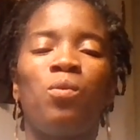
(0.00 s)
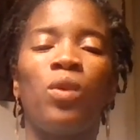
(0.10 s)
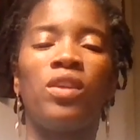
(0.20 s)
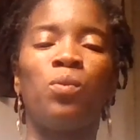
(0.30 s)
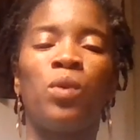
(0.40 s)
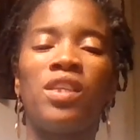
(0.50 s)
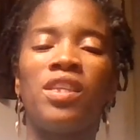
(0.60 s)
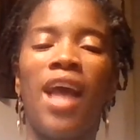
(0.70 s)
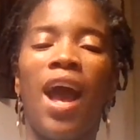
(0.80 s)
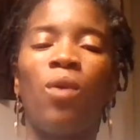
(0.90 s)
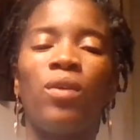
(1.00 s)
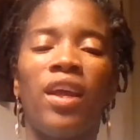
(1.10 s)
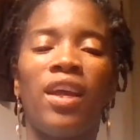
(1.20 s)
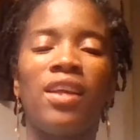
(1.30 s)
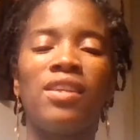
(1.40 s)
what sound
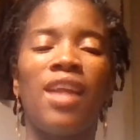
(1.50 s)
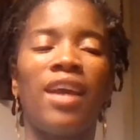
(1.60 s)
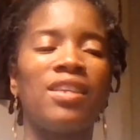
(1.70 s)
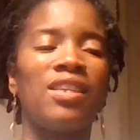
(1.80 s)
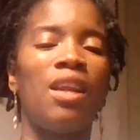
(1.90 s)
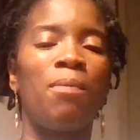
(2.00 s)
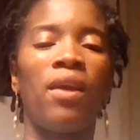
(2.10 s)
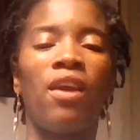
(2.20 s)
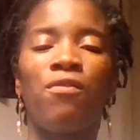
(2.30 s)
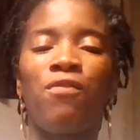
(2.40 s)
is, like slipping,